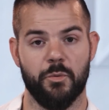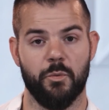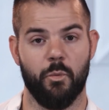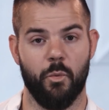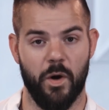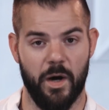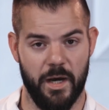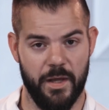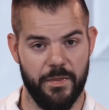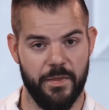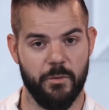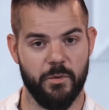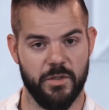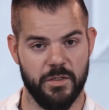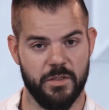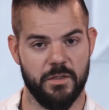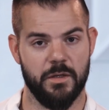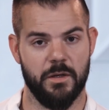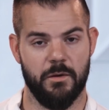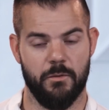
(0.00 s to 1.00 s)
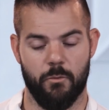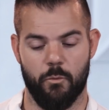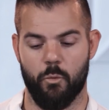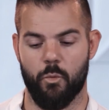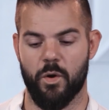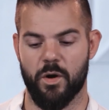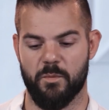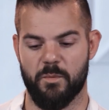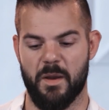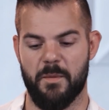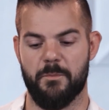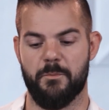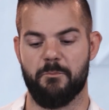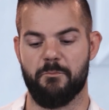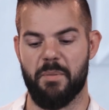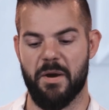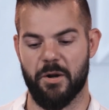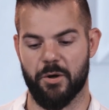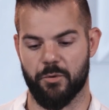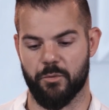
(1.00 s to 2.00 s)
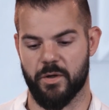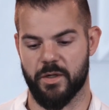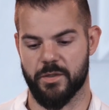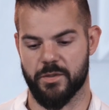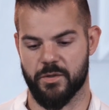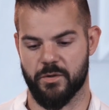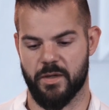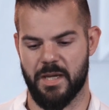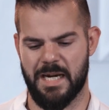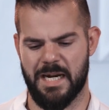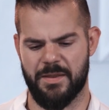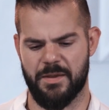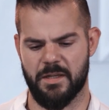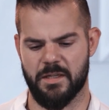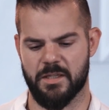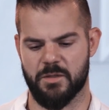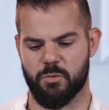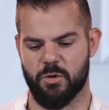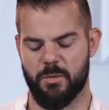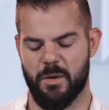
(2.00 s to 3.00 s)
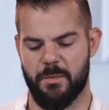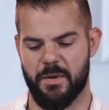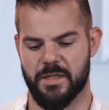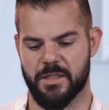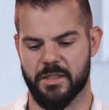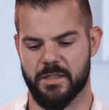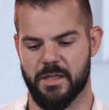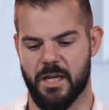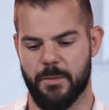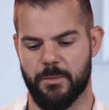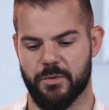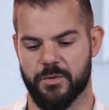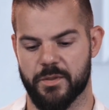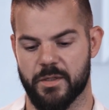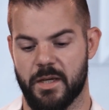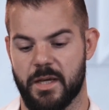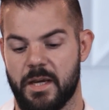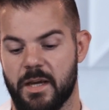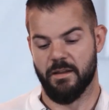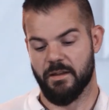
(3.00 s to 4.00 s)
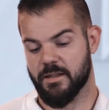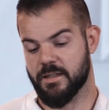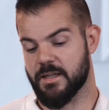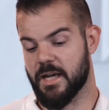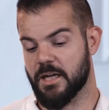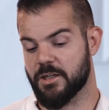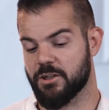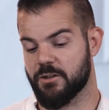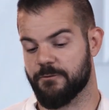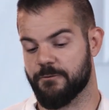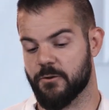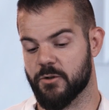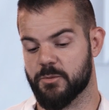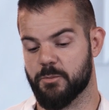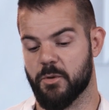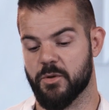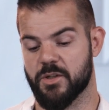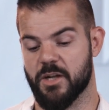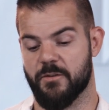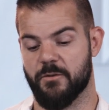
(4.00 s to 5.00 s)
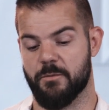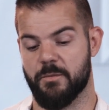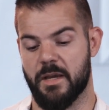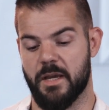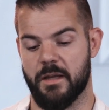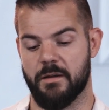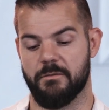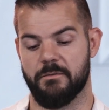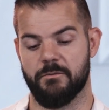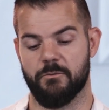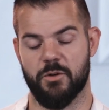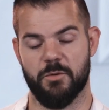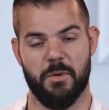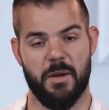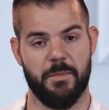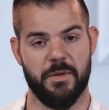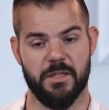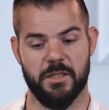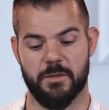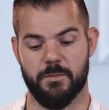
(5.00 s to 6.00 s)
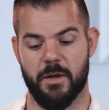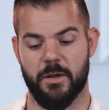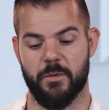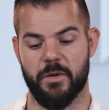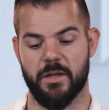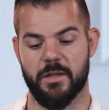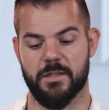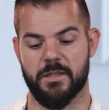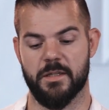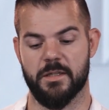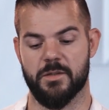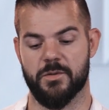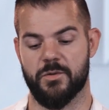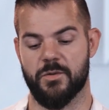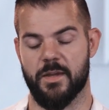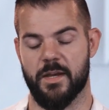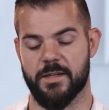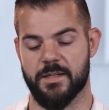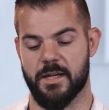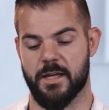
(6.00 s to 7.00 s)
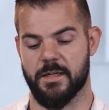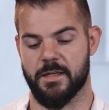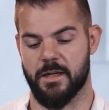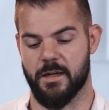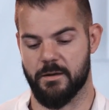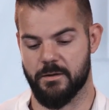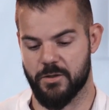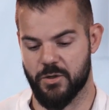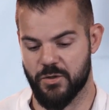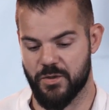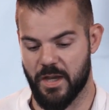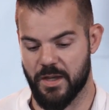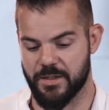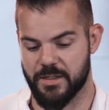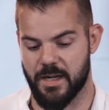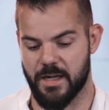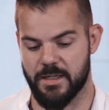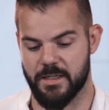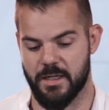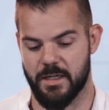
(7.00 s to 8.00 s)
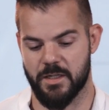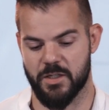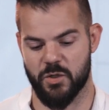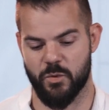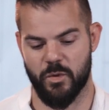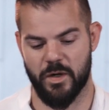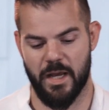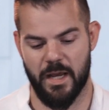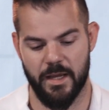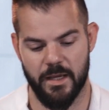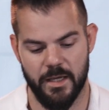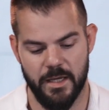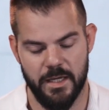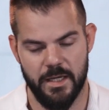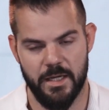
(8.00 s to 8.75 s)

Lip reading: one that was one of my better ones, okay? And I think this is one of my best examples. This is actually the first post I ever made with my business, by the way. You can see this is 2019. So when I